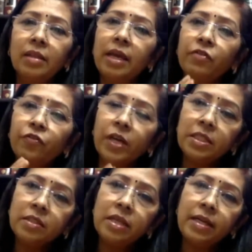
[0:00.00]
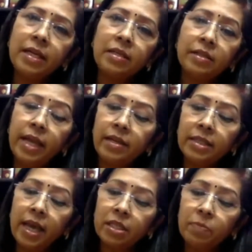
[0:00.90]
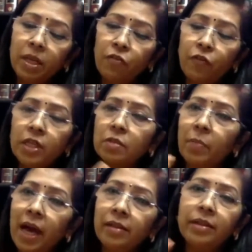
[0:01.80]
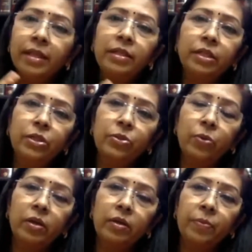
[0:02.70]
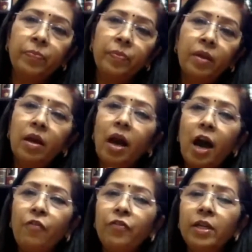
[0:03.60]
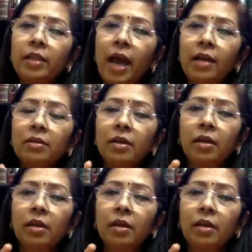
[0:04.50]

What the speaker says: that once the rent has been fixed by the rent controller, after that,